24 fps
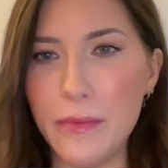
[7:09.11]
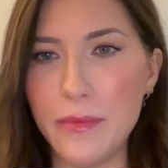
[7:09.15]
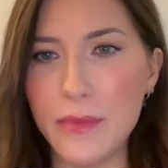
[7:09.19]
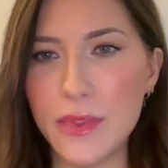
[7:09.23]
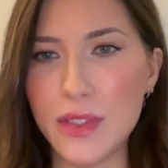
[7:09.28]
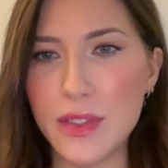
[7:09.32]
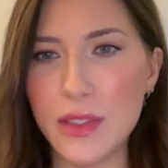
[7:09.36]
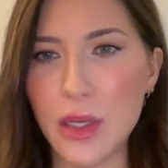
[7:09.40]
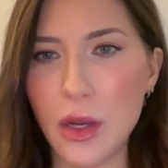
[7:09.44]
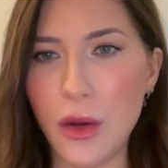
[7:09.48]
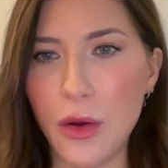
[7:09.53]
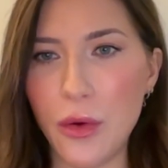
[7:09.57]

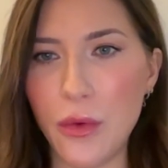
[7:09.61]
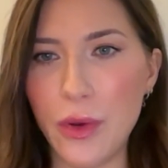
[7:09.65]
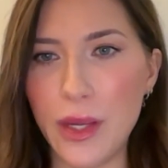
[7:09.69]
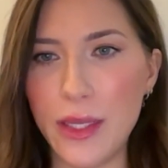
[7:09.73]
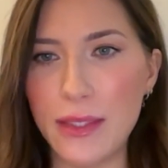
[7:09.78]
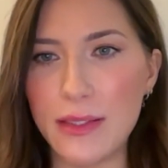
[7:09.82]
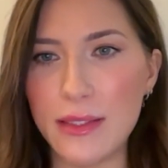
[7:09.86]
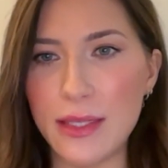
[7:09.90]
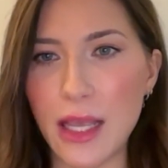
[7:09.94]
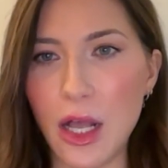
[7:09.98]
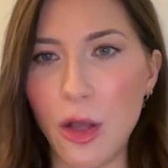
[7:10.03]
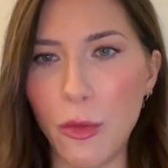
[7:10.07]
So
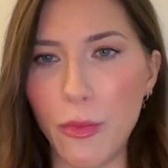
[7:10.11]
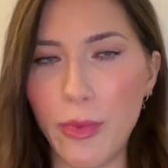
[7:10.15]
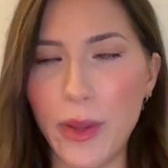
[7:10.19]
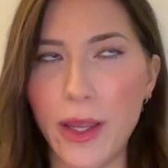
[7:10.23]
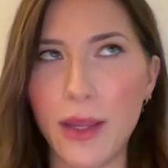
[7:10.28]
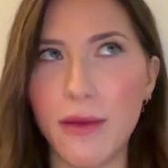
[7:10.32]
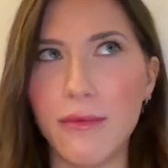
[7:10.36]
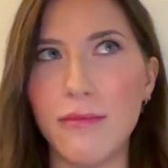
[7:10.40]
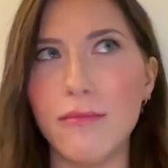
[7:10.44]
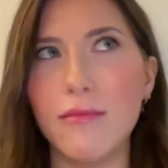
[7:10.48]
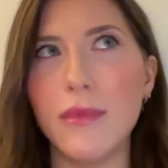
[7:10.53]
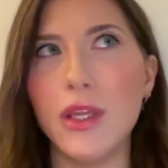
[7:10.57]
it's
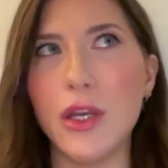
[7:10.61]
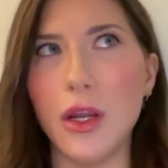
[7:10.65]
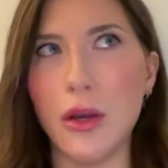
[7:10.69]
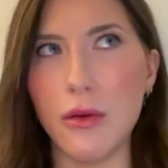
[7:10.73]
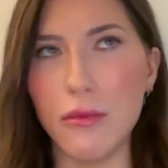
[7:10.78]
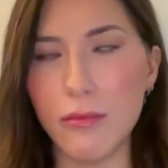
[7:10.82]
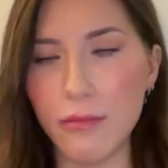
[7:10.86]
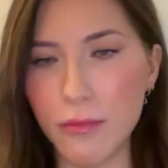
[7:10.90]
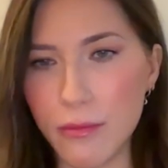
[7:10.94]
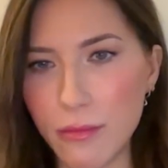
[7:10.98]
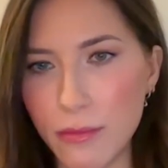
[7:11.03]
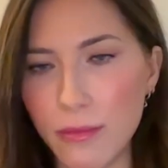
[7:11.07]
helping,
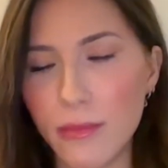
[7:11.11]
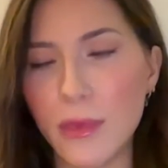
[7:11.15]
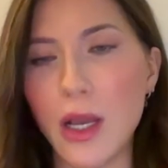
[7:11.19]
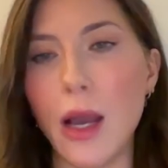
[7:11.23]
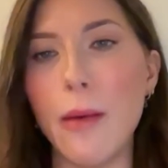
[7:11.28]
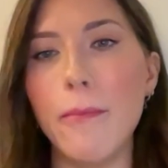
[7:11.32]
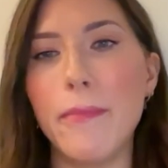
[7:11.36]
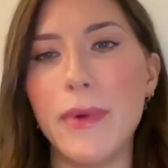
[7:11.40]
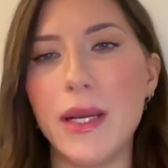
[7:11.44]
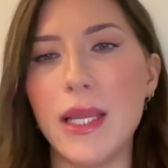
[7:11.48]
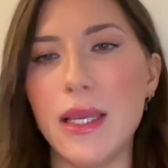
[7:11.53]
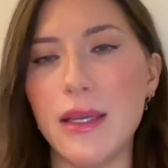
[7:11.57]

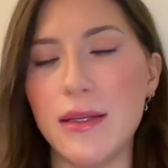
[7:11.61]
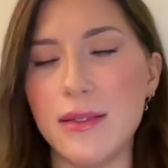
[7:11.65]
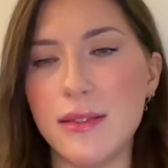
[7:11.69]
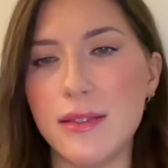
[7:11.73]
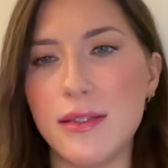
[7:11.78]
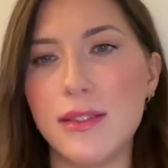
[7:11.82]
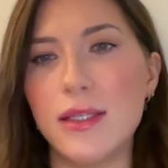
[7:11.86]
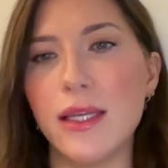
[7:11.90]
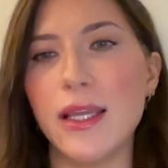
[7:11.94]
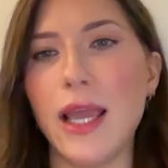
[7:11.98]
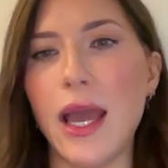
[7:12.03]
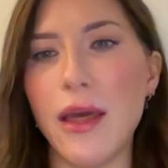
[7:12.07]

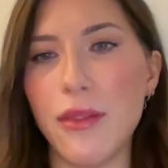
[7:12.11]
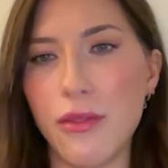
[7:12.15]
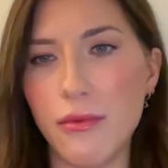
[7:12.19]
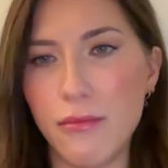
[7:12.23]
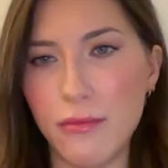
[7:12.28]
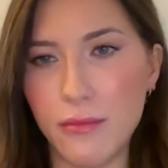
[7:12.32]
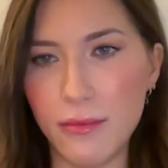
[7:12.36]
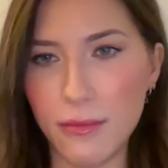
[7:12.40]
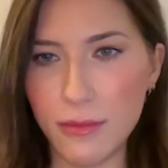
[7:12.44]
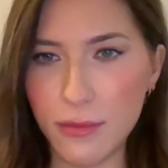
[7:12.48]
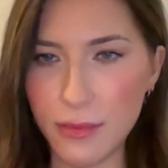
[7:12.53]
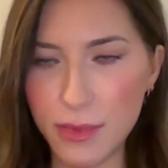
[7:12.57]
companies to get
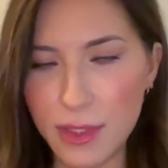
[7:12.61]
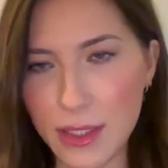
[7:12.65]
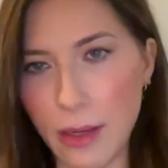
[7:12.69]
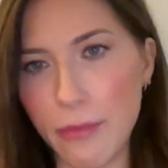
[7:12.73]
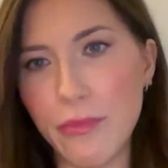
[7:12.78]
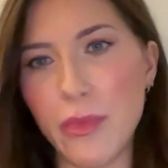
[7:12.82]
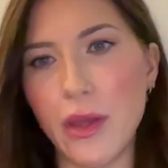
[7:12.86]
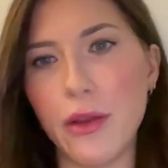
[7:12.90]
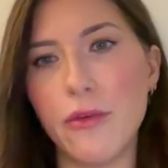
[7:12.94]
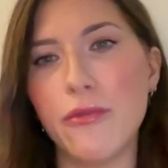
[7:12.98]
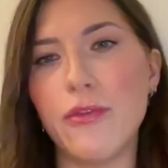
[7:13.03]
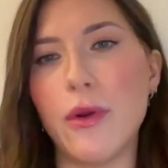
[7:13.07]

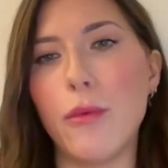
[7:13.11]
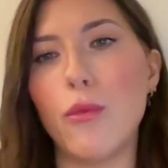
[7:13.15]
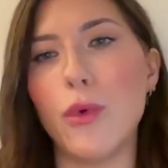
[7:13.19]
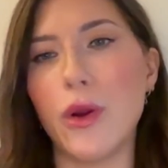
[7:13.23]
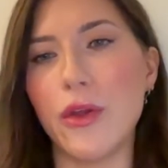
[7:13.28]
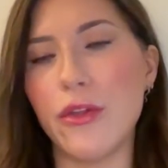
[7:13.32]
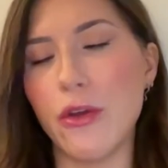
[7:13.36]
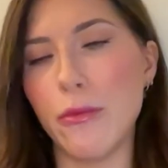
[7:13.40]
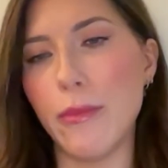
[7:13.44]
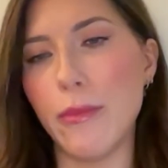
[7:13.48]
something from where